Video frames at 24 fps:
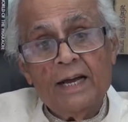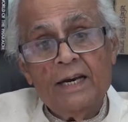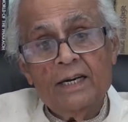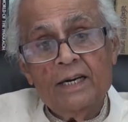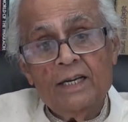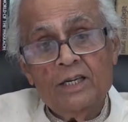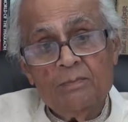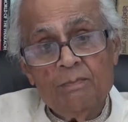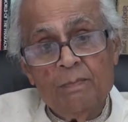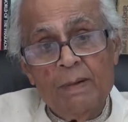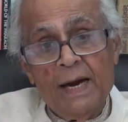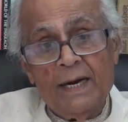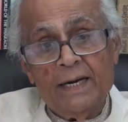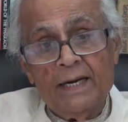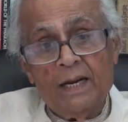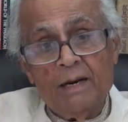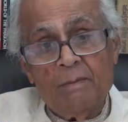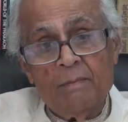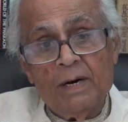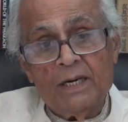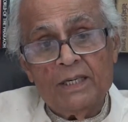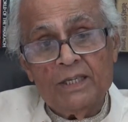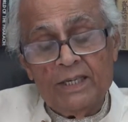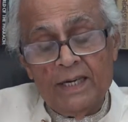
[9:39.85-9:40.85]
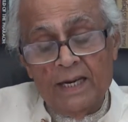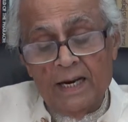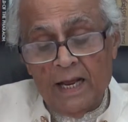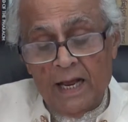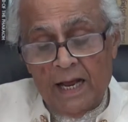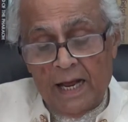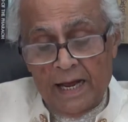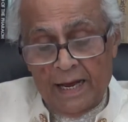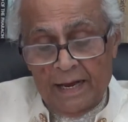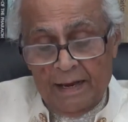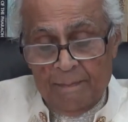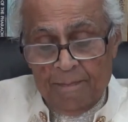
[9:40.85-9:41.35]
It is better, but still
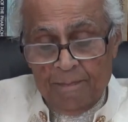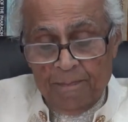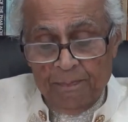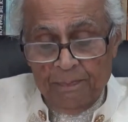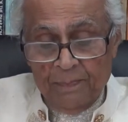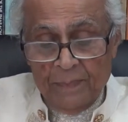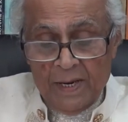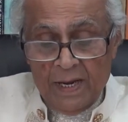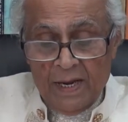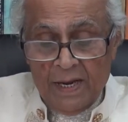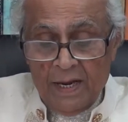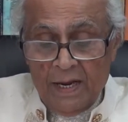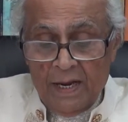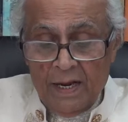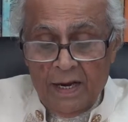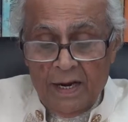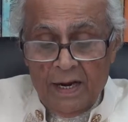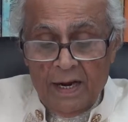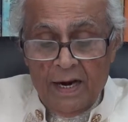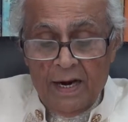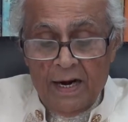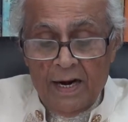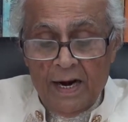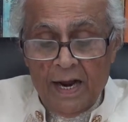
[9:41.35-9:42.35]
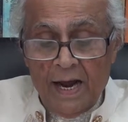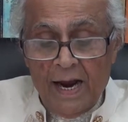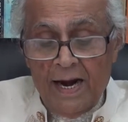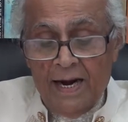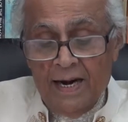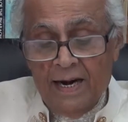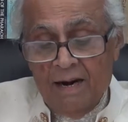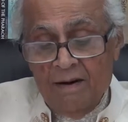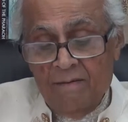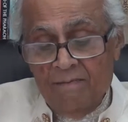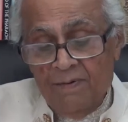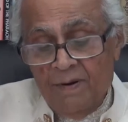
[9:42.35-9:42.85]
high. In
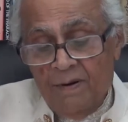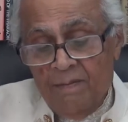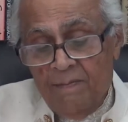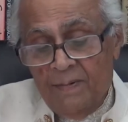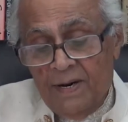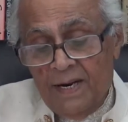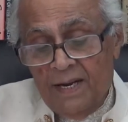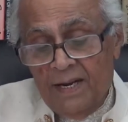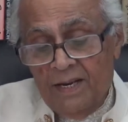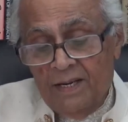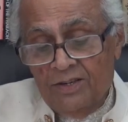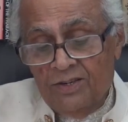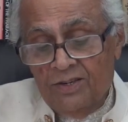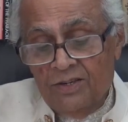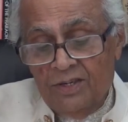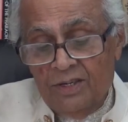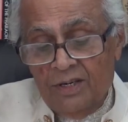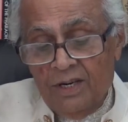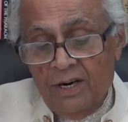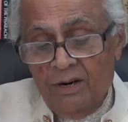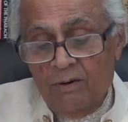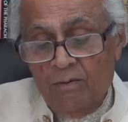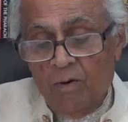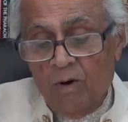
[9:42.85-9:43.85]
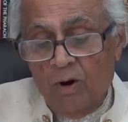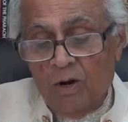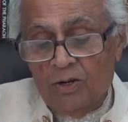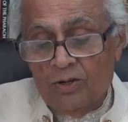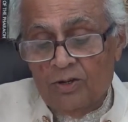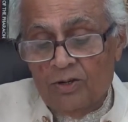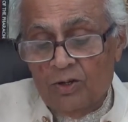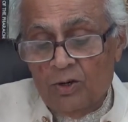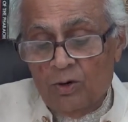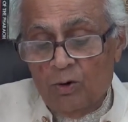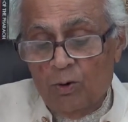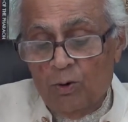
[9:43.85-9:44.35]
1950s, it
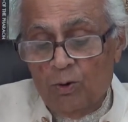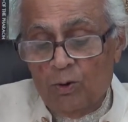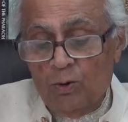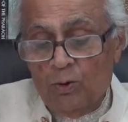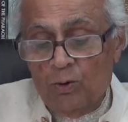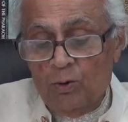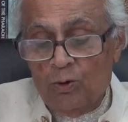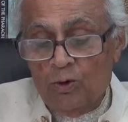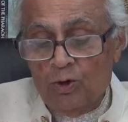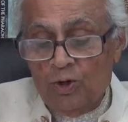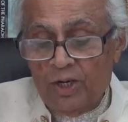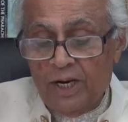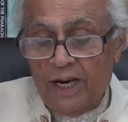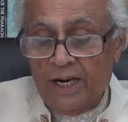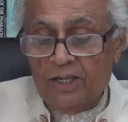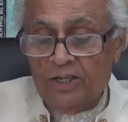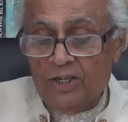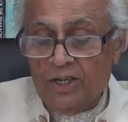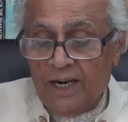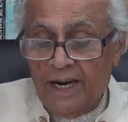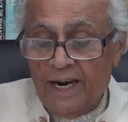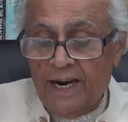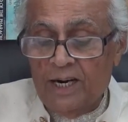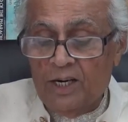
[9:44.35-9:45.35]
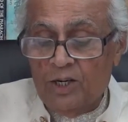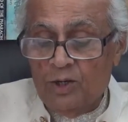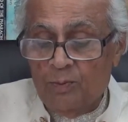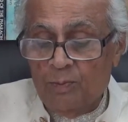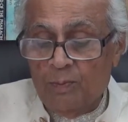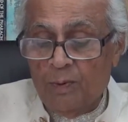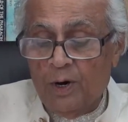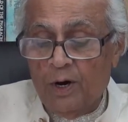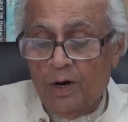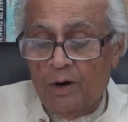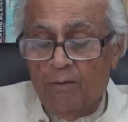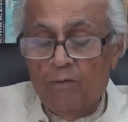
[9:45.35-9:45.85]
was close to 6 kids
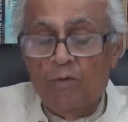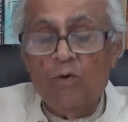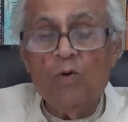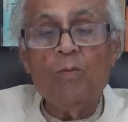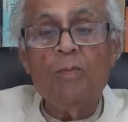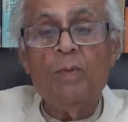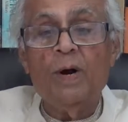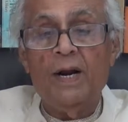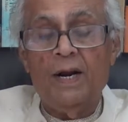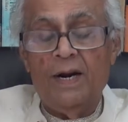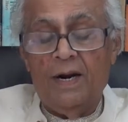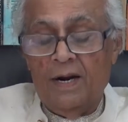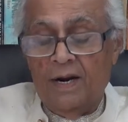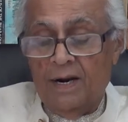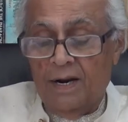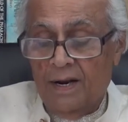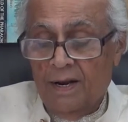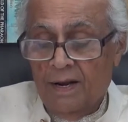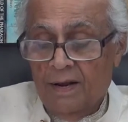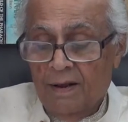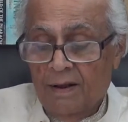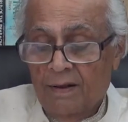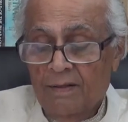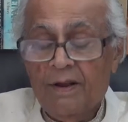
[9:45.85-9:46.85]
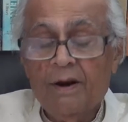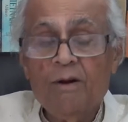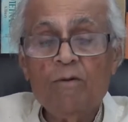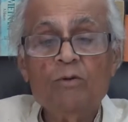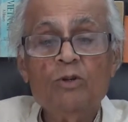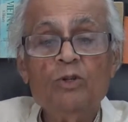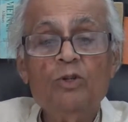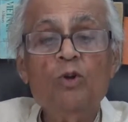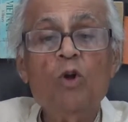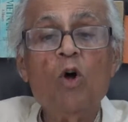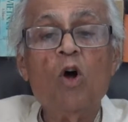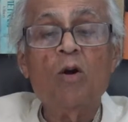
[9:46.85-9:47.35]
per woman. That
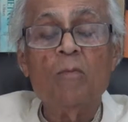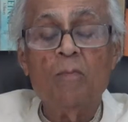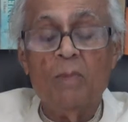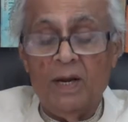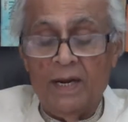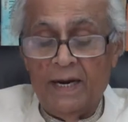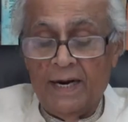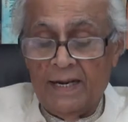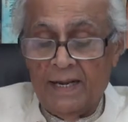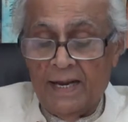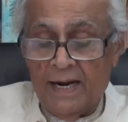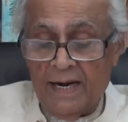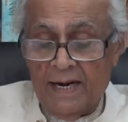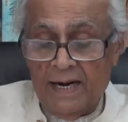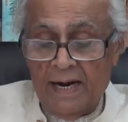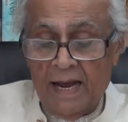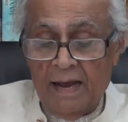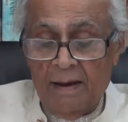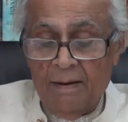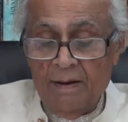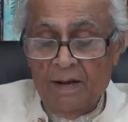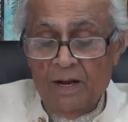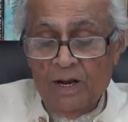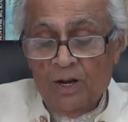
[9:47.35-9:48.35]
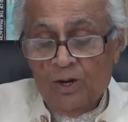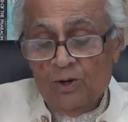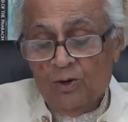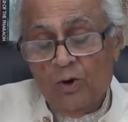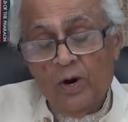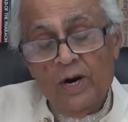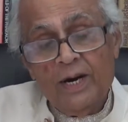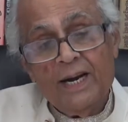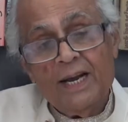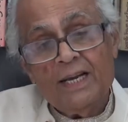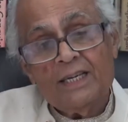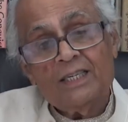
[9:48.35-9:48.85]
was normal at that time. So
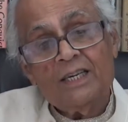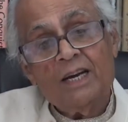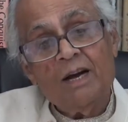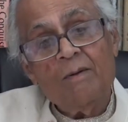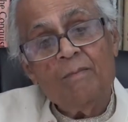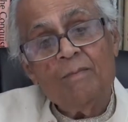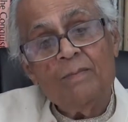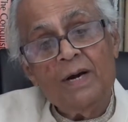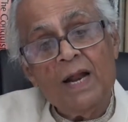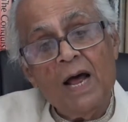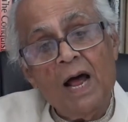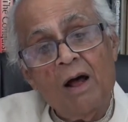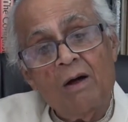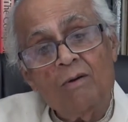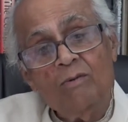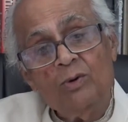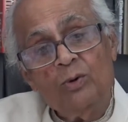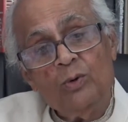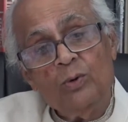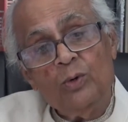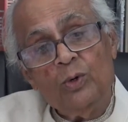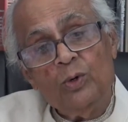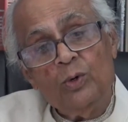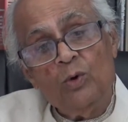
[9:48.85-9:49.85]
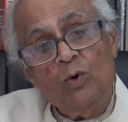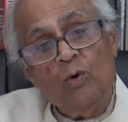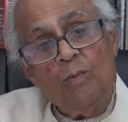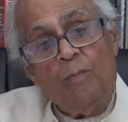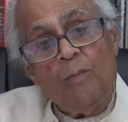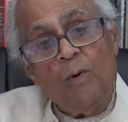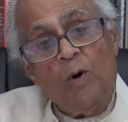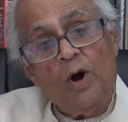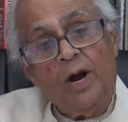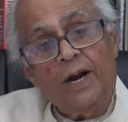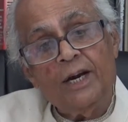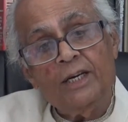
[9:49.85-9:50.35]
it has come down to
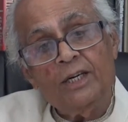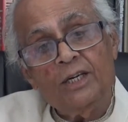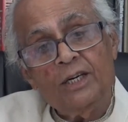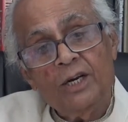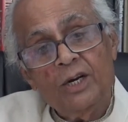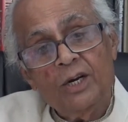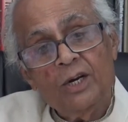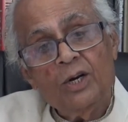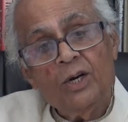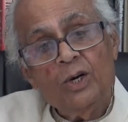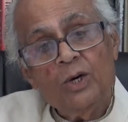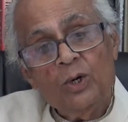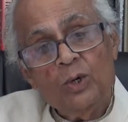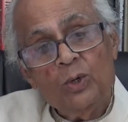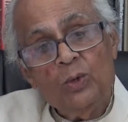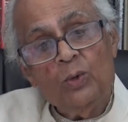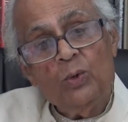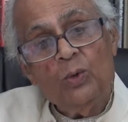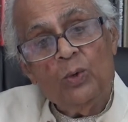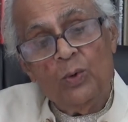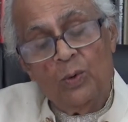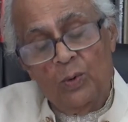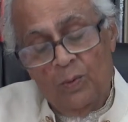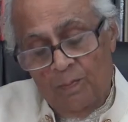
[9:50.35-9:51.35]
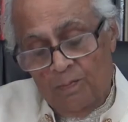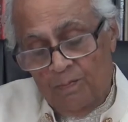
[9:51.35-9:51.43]
2.2.